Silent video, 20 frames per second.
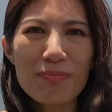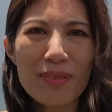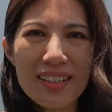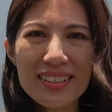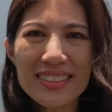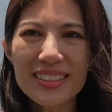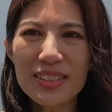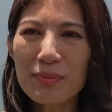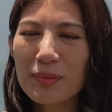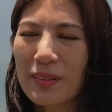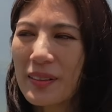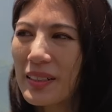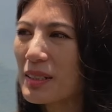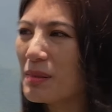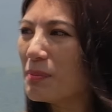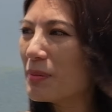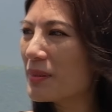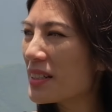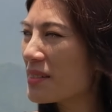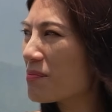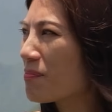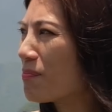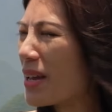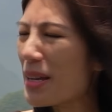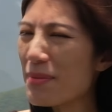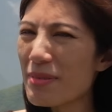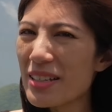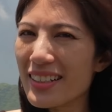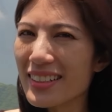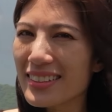Possibly, but
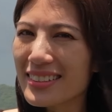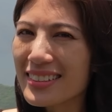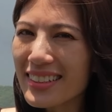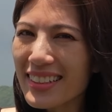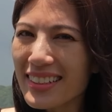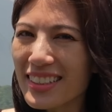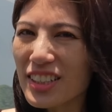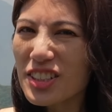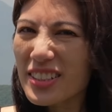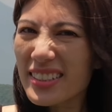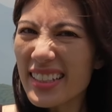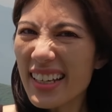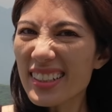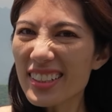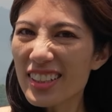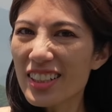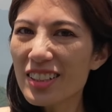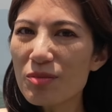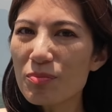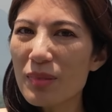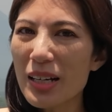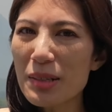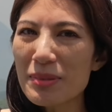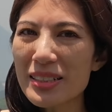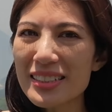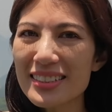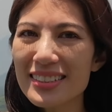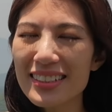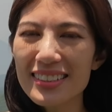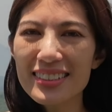maybe it's each section might
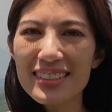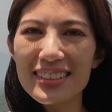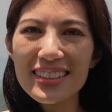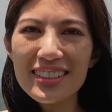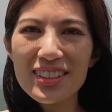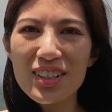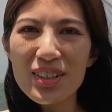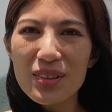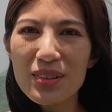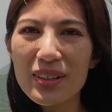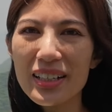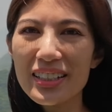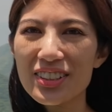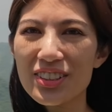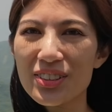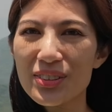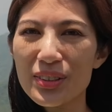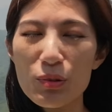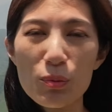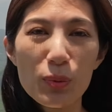be 60, not quite sure.